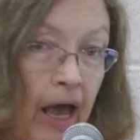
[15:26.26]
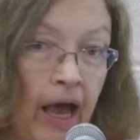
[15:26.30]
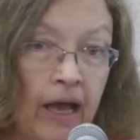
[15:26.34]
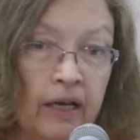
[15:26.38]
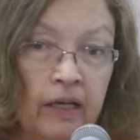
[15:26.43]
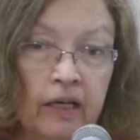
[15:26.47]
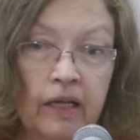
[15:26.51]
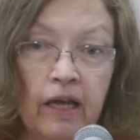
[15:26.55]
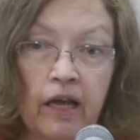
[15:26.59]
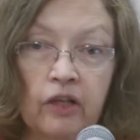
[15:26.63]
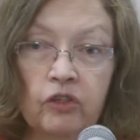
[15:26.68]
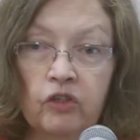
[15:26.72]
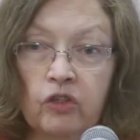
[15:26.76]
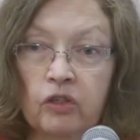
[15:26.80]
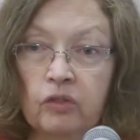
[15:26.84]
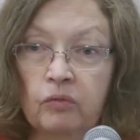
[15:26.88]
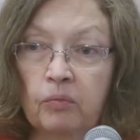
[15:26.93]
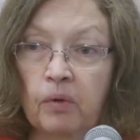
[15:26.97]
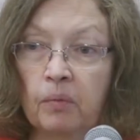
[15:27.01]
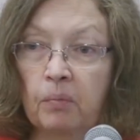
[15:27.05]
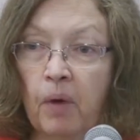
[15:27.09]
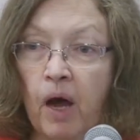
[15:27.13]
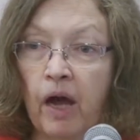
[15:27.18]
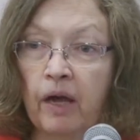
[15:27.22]
And again, just
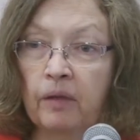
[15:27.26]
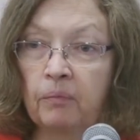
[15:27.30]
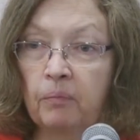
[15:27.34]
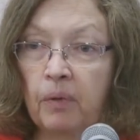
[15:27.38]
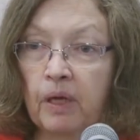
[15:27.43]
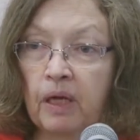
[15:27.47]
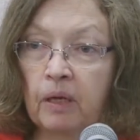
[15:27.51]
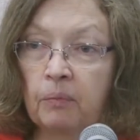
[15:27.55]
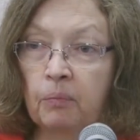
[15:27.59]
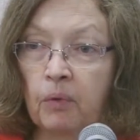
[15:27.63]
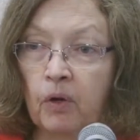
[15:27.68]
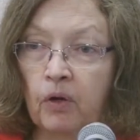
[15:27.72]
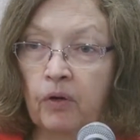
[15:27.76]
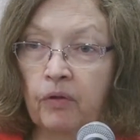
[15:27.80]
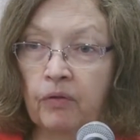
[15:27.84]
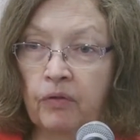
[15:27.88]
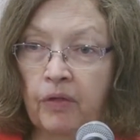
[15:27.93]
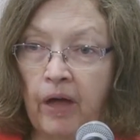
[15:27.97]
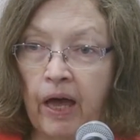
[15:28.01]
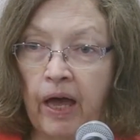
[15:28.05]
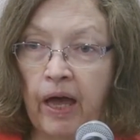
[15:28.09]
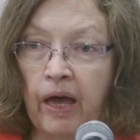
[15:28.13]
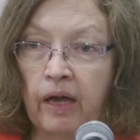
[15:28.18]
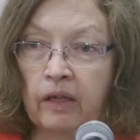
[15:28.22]
remind people
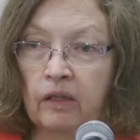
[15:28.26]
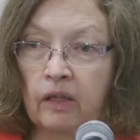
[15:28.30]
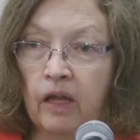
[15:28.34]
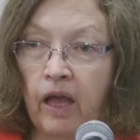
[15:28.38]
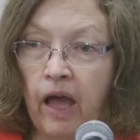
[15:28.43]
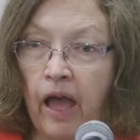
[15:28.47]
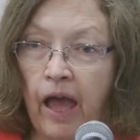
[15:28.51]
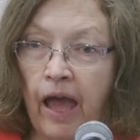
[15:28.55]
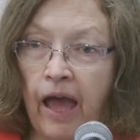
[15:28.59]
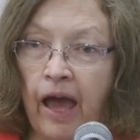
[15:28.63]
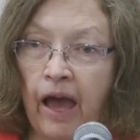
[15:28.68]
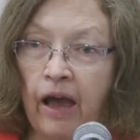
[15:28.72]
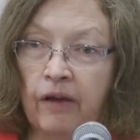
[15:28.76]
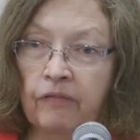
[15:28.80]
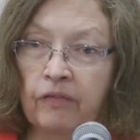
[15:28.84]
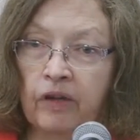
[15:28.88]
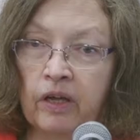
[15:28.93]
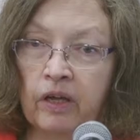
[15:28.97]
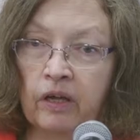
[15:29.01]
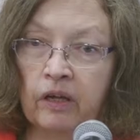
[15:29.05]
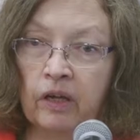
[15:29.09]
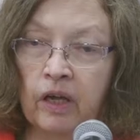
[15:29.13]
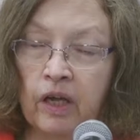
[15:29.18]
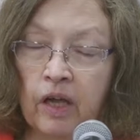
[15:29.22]
that
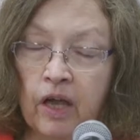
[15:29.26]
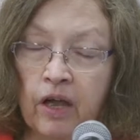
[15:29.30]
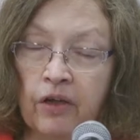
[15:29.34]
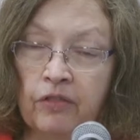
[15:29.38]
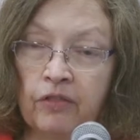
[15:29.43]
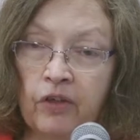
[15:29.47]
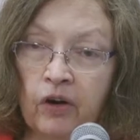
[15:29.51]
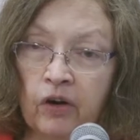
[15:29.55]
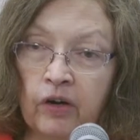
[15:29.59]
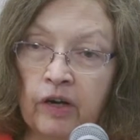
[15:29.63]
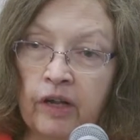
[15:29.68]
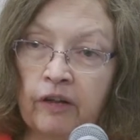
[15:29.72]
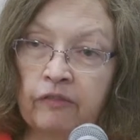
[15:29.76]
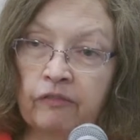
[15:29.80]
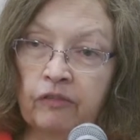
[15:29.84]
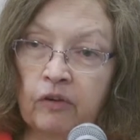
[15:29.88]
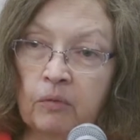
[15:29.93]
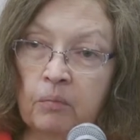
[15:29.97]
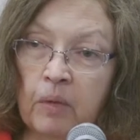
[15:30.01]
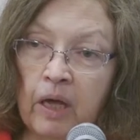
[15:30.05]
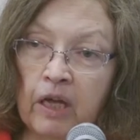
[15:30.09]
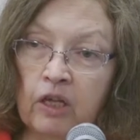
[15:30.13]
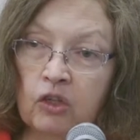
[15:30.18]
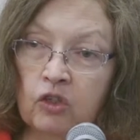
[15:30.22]
having their
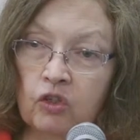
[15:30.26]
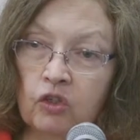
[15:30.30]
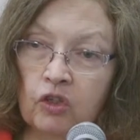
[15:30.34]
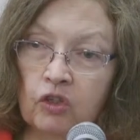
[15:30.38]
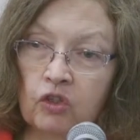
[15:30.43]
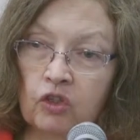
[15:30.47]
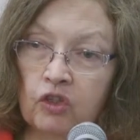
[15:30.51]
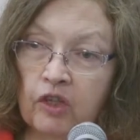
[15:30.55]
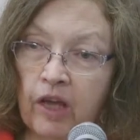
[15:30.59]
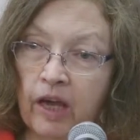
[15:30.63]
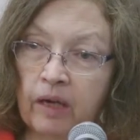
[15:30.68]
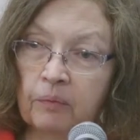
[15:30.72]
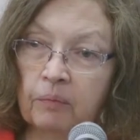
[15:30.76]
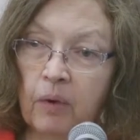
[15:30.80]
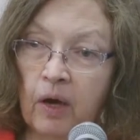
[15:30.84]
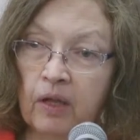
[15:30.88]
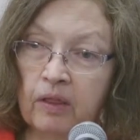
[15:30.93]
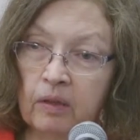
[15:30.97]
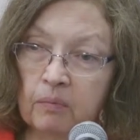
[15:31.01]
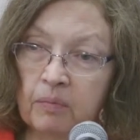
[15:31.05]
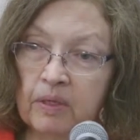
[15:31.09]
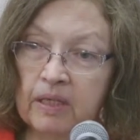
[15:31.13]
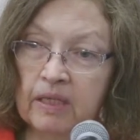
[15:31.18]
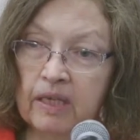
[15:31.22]
information checked by
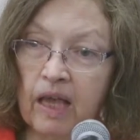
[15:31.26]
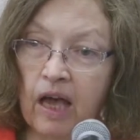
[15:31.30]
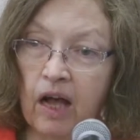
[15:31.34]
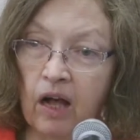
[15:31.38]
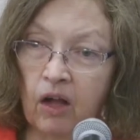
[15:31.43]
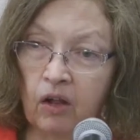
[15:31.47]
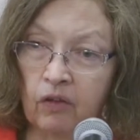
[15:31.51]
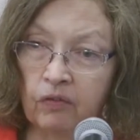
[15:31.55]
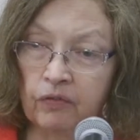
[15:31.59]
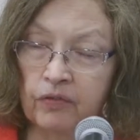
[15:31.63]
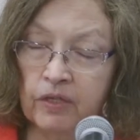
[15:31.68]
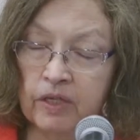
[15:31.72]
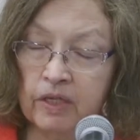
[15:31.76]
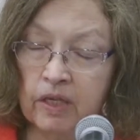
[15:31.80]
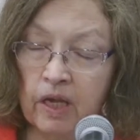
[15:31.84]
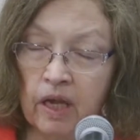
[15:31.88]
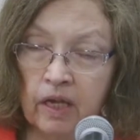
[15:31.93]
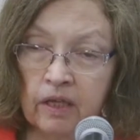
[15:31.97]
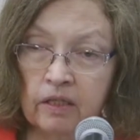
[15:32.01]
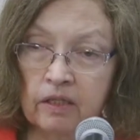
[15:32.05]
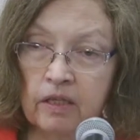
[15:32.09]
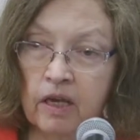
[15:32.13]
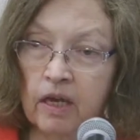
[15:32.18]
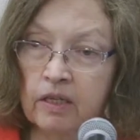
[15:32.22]
themselves
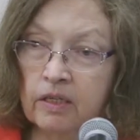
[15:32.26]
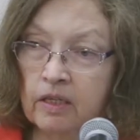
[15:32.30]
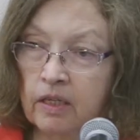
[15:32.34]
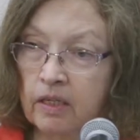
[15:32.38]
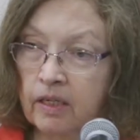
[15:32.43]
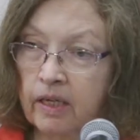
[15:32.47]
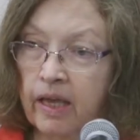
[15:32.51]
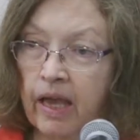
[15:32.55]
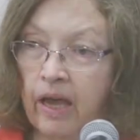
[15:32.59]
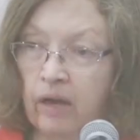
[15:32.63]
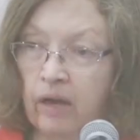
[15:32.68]
doesn't